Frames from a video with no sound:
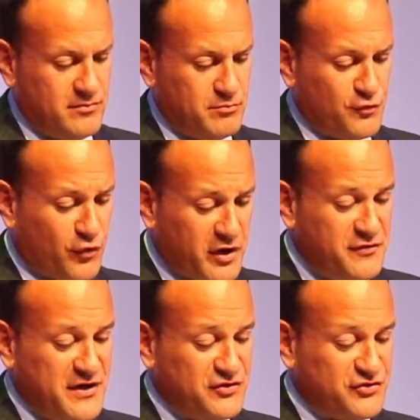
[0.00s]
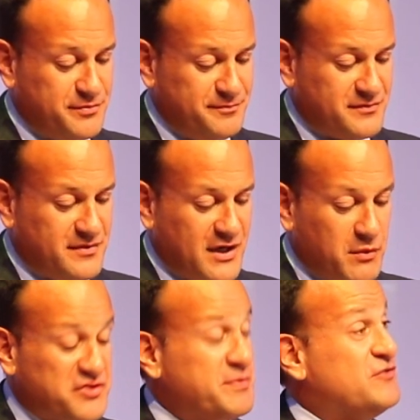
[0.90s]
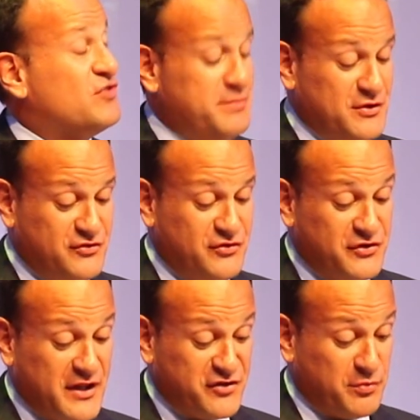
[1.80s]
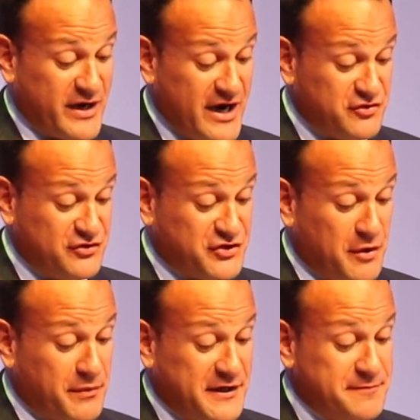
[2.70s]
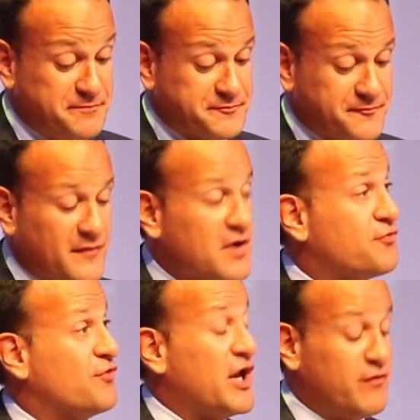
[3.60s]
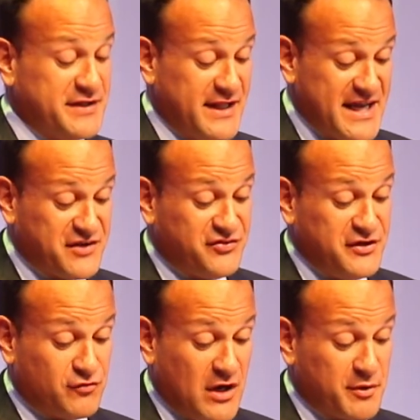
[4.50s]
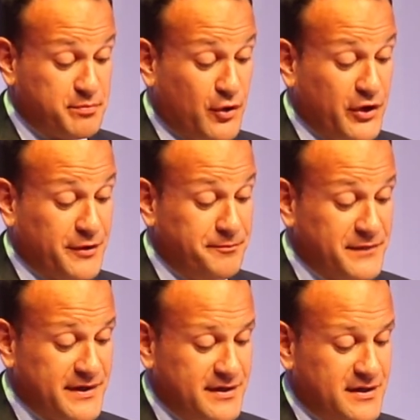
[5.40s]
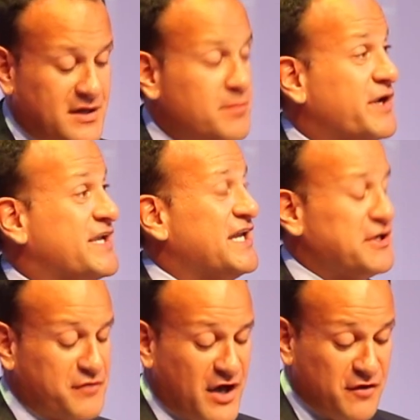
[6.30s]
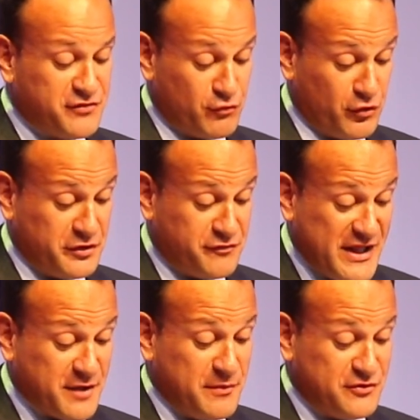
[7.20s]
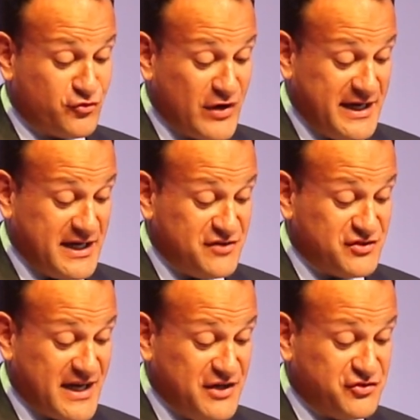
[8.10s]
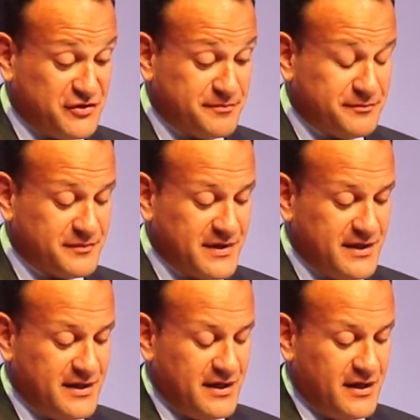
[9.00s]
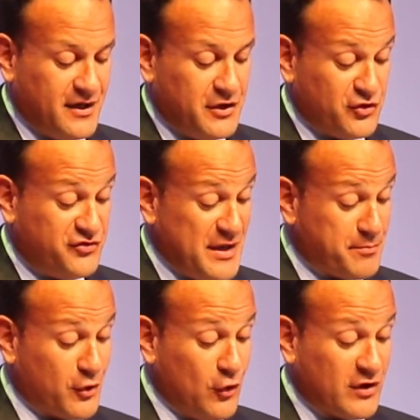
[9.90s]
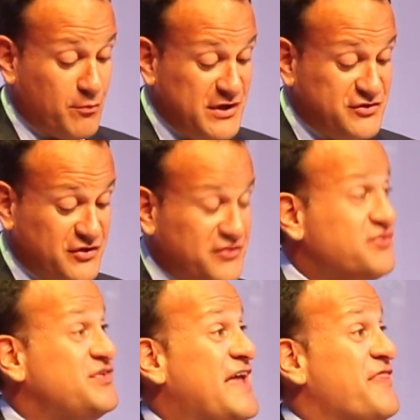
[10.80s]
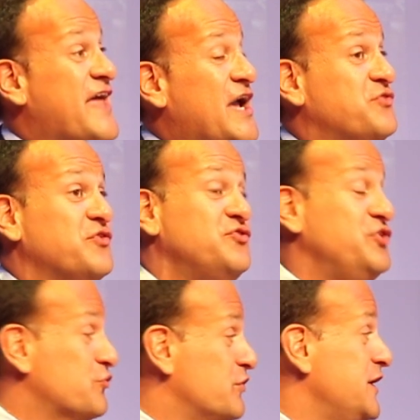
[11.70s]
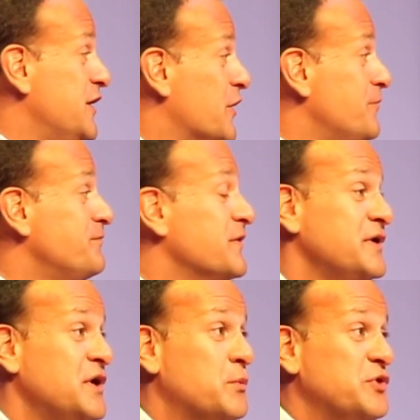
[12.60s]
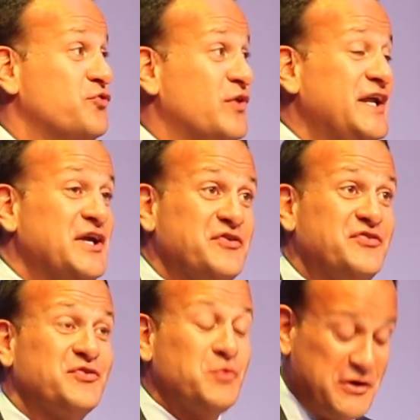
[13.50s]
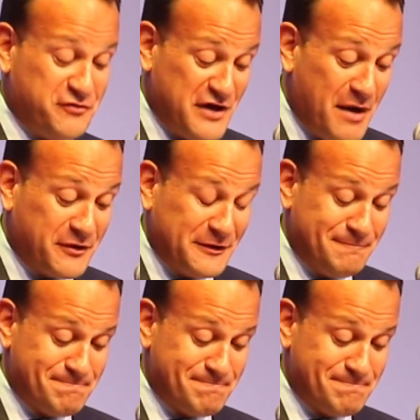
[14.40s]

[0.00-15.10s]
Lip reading: Before I finish, I want to pay tribute to the Lismore Heritage Company for honouring the legacy of Robert Boyle by getting involved in rural development, training and education. Your STEM programme reaches 10,000 children a year, which really is quite phenomenal.